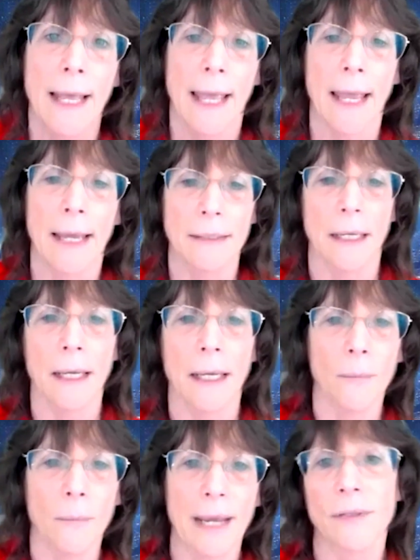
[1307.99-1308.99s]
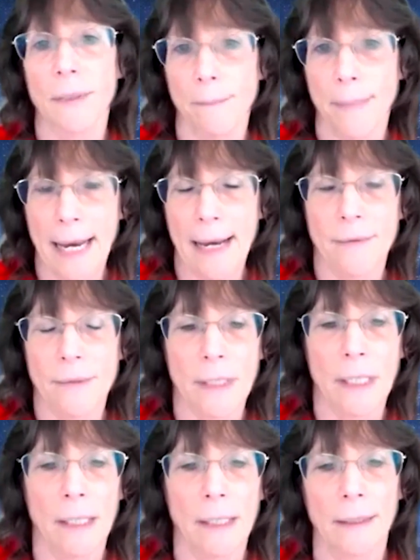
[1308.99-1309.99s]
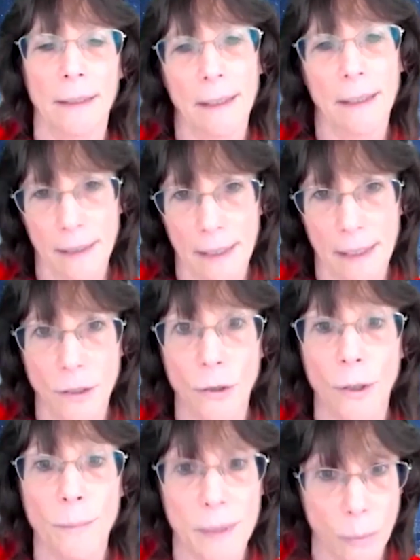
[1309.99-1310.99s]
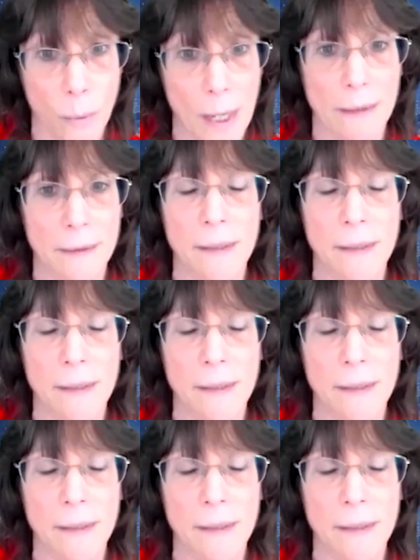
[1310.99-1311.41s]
And we have some paths in Europe as well.